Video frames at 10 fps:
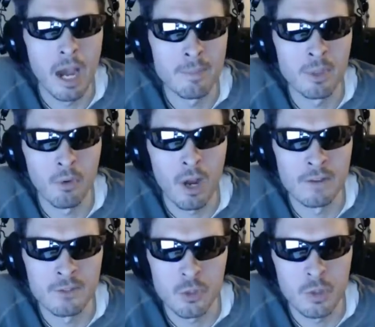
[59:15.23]
the ref
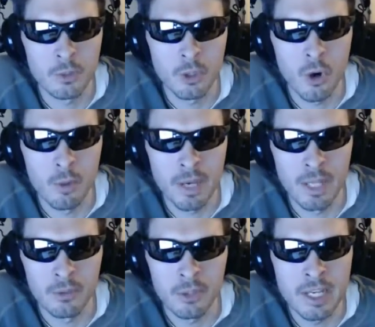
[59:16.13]
so he would call a
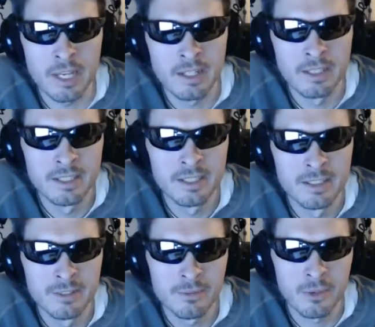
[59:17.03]
penalty
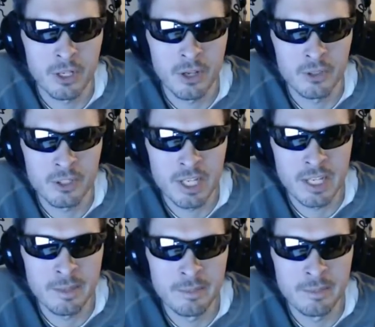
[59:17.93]
for the other team.